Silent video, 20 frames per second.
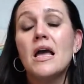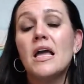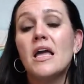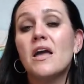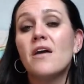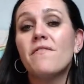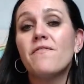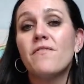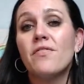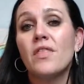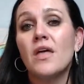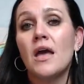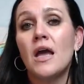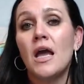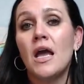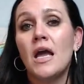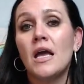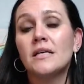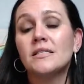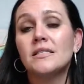if
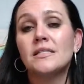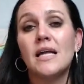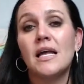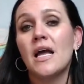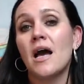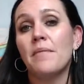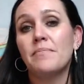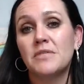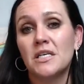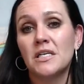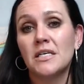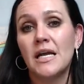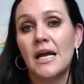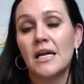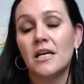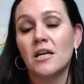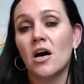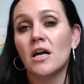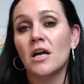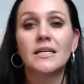they stay up to
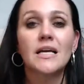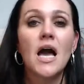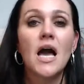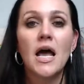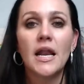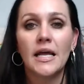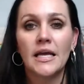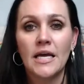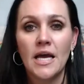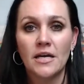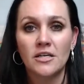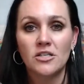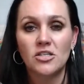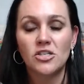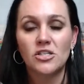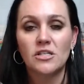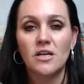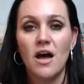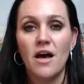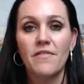date on cutting edge
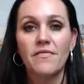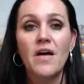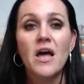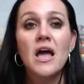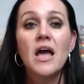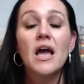stuff.